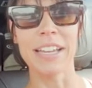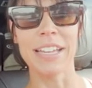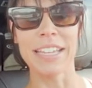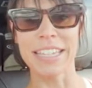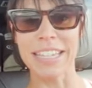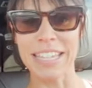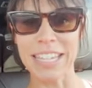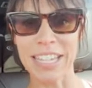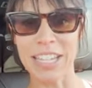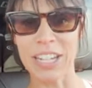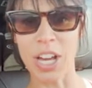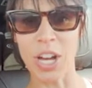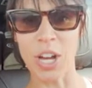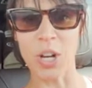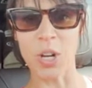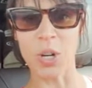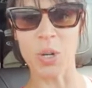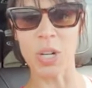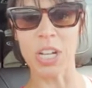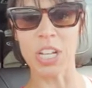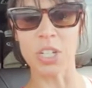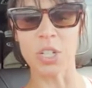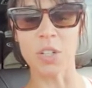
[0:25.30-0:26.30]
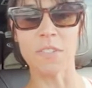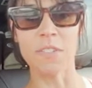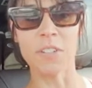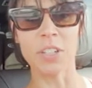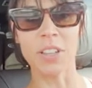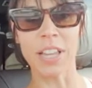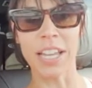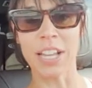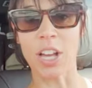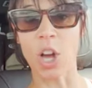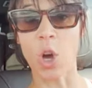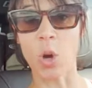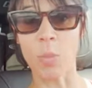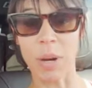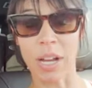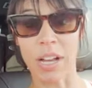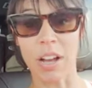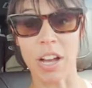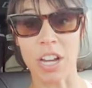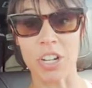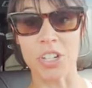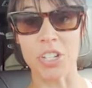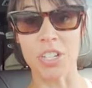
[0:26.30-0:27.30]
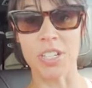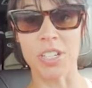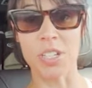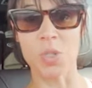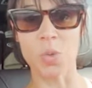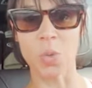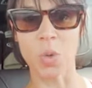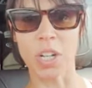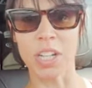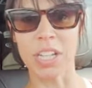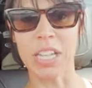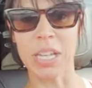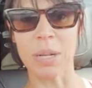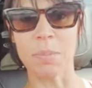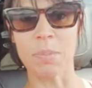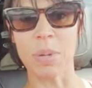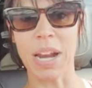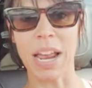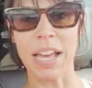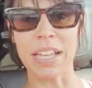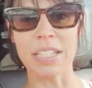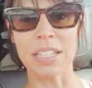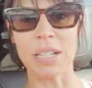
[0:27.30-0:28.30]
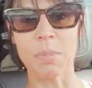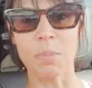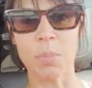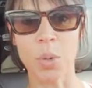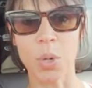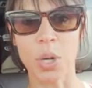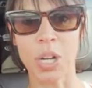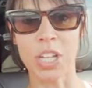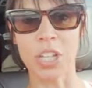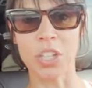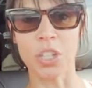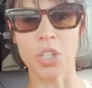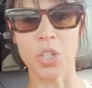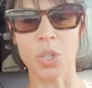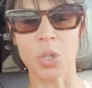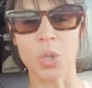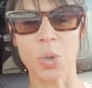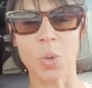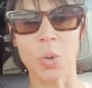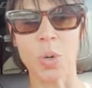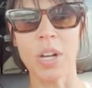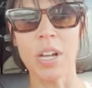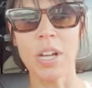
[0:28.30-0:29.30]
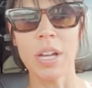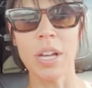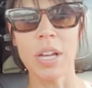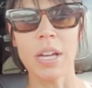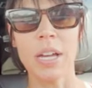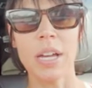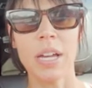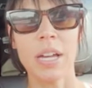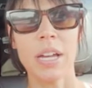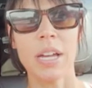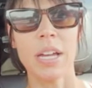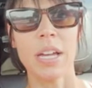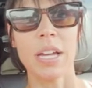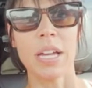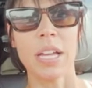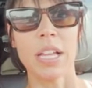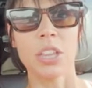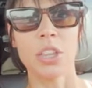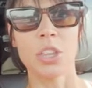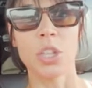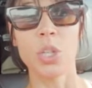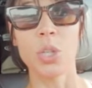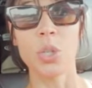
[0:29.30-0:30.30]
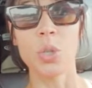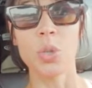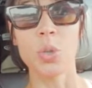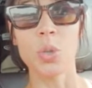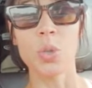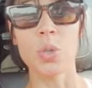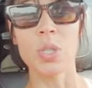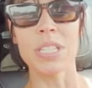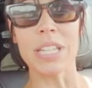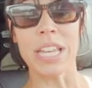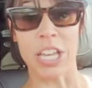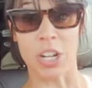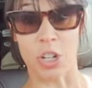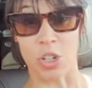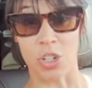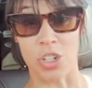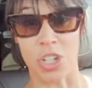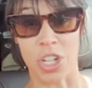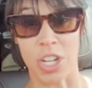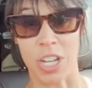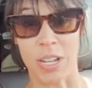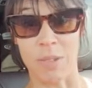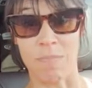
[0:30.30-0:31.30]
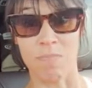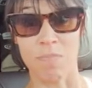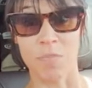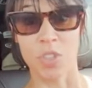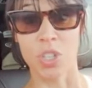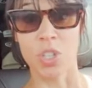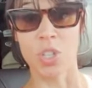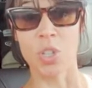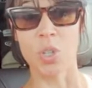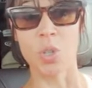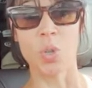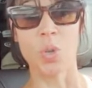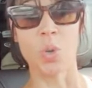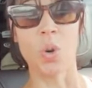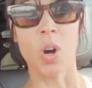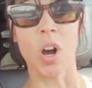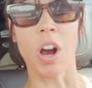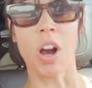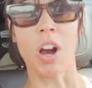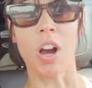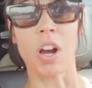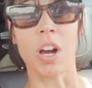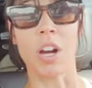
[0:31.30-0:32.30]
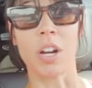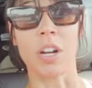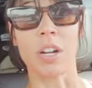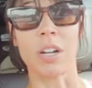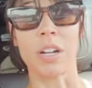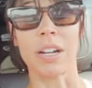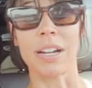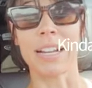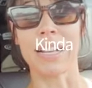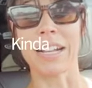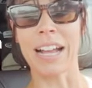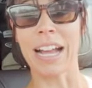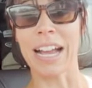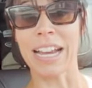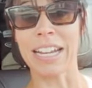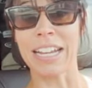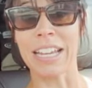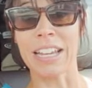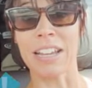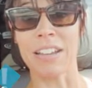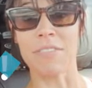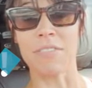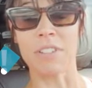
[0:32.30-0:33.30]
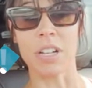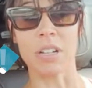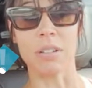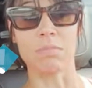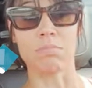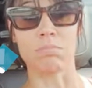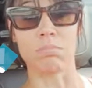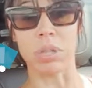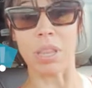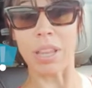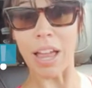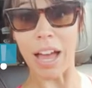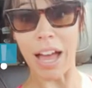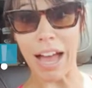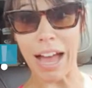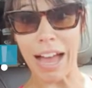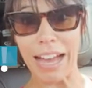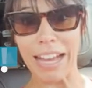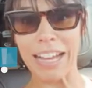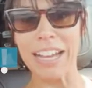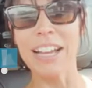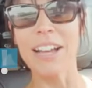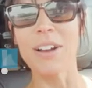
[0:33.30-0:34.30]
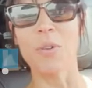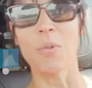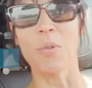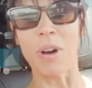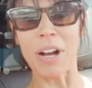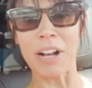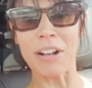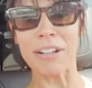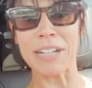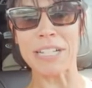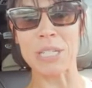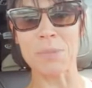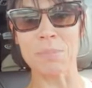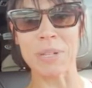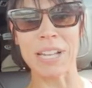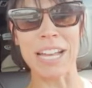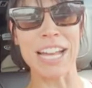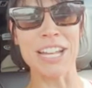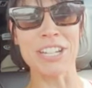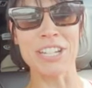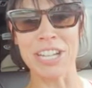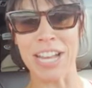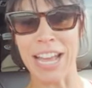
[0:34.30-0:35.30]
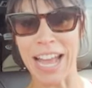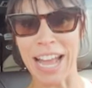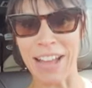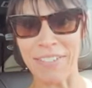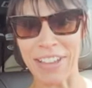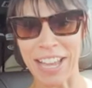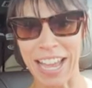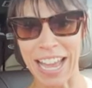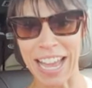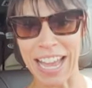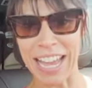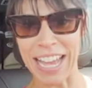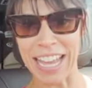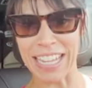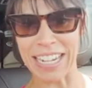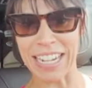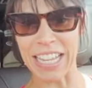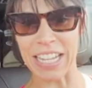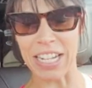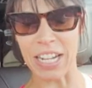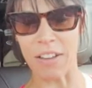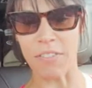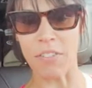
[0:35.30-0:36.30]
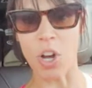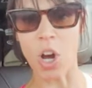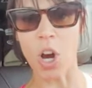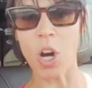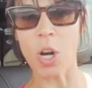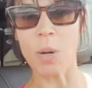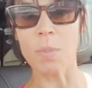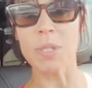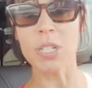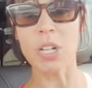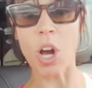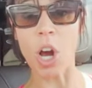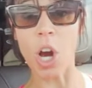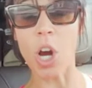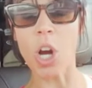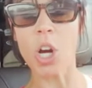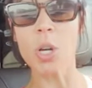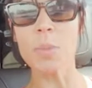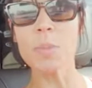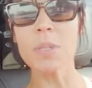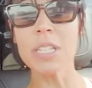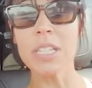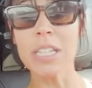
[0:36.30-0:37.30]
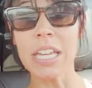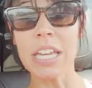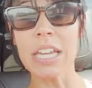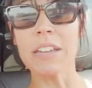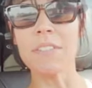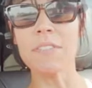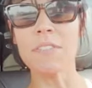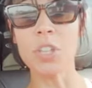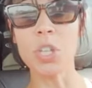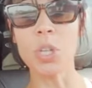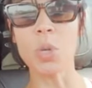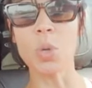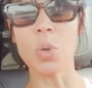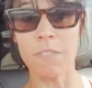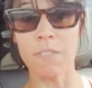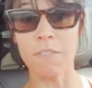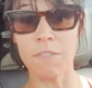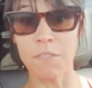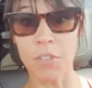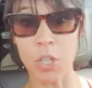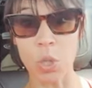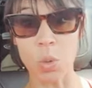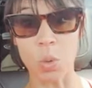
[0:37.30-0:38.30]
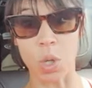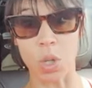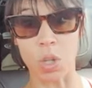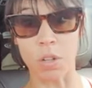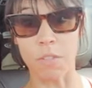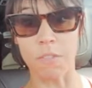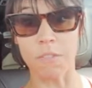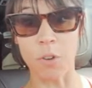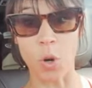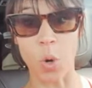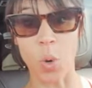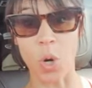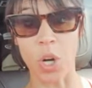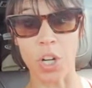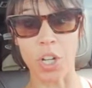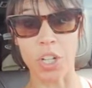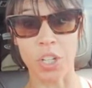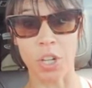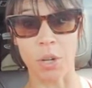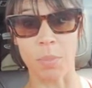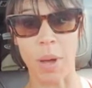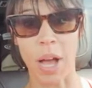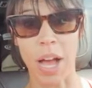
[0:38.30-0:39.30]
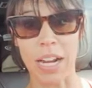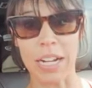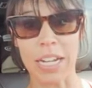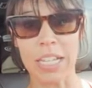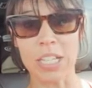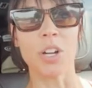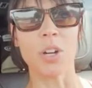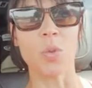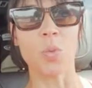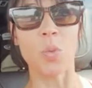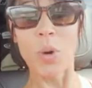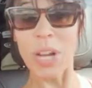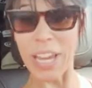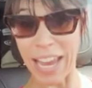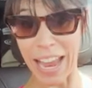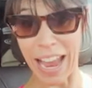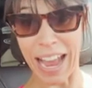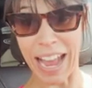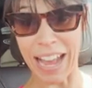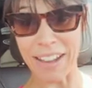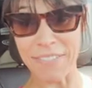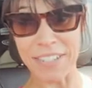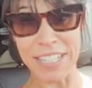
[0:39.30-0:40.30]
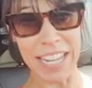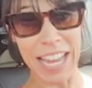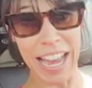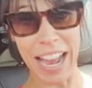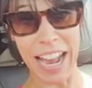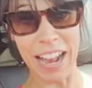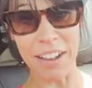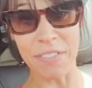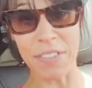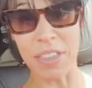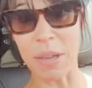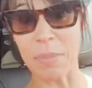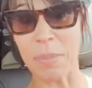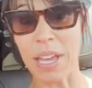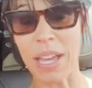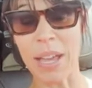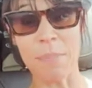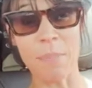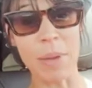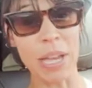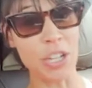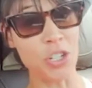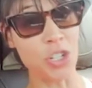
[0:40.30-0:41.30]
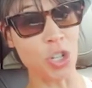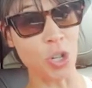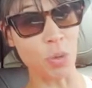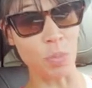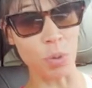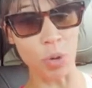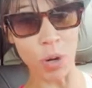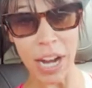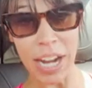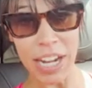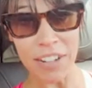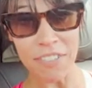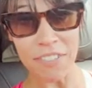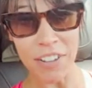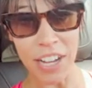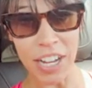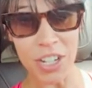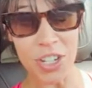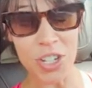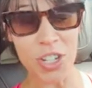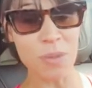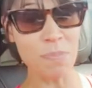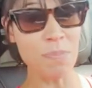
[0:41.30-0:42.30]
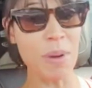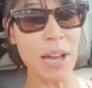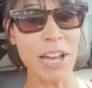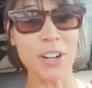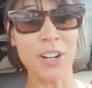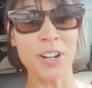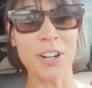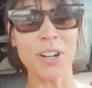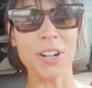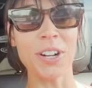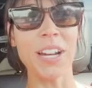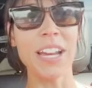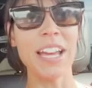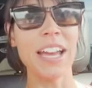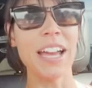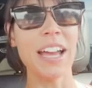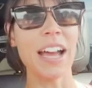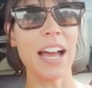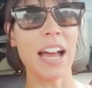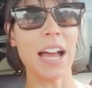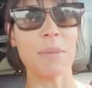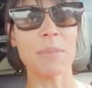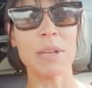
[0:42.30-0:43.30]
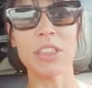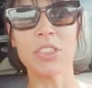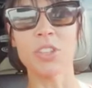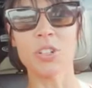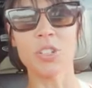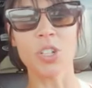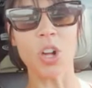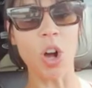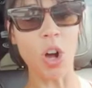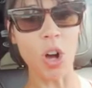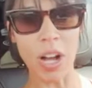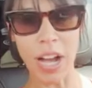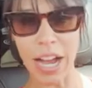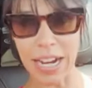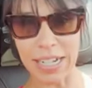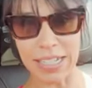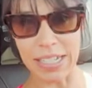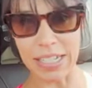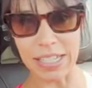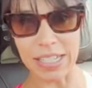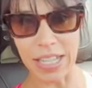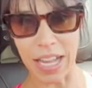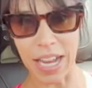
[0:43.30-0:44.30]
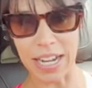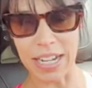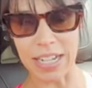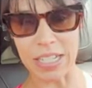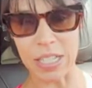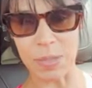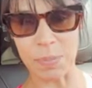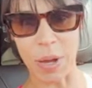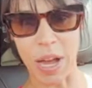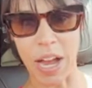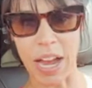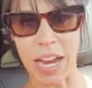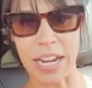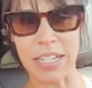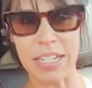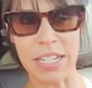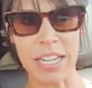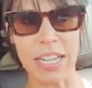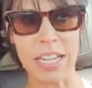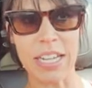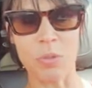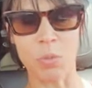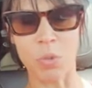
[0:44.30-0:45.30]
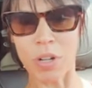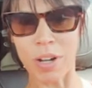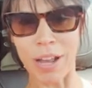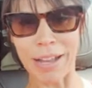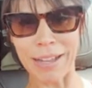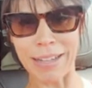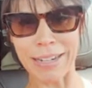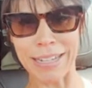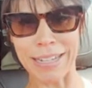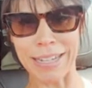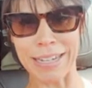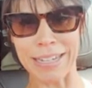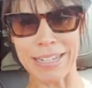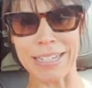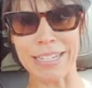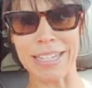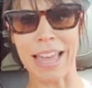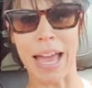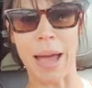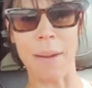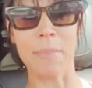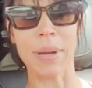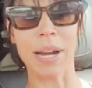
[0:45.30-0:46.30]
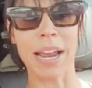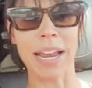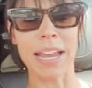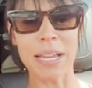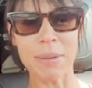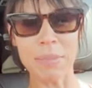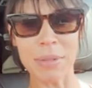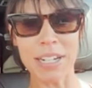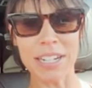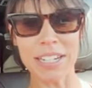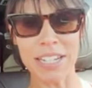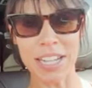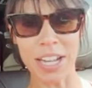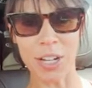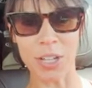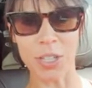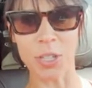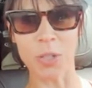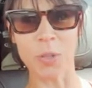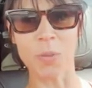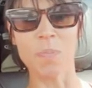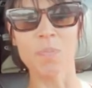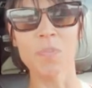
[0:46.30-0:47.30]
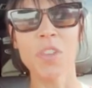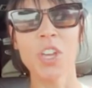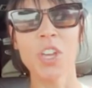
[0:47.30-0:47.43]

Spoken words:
keto and you feel like, oh my gosh, this is working, but at some point you lose energy, you are kind of blah. Well, it's because you haven't had enough carbs. Carbs give you fuel for your bodies. We have to have them. It makes your brain function better. I mean, there's all kinds of science behind it, and we're not going to get into that, but I am going to tell you